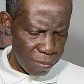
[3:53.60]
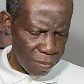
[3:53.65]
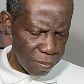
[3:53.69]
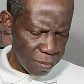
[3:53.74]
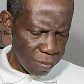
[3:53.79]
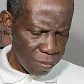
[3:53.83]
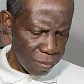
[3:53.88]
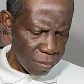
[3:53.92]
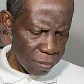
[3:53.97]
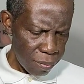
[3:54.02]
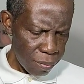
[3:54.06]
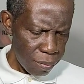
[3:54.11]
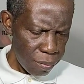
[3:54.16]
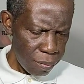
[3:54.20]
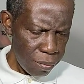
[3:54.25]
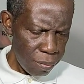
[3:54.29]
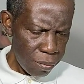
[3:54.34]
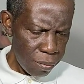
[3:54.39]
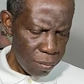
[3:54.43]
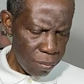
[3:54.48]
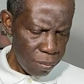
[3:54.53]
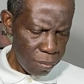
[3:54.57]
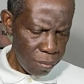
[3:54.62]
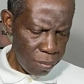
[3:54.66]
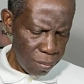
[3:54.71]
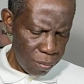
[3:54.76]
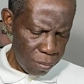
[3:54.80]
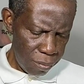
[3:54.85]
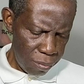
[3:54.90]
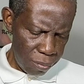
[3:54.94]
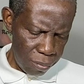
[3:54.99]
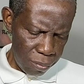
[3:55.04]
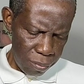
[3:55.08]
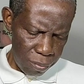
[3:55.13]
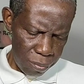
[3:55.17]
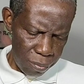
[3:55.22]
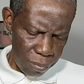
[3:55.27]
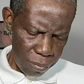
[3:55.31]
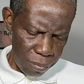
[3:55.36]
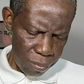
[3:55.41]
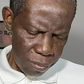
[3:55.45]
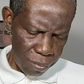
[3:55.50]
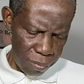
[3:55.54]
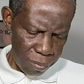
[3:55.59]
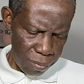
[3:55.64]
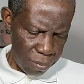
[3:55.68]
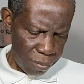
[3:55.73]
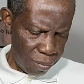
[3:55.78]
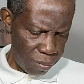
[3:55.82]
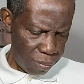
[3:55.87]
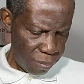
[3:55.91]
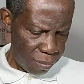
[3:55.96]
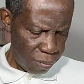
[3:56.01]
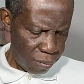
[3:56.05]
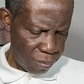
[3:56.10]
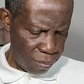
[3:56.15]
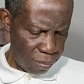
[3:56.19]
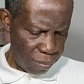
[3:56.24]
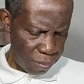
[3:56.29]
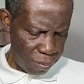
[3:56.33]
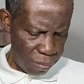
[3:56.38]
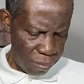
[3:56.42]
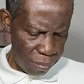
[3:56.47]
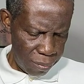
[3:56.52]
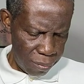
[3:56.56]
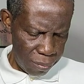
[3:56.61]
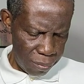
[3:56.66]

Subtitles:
Nothing is said.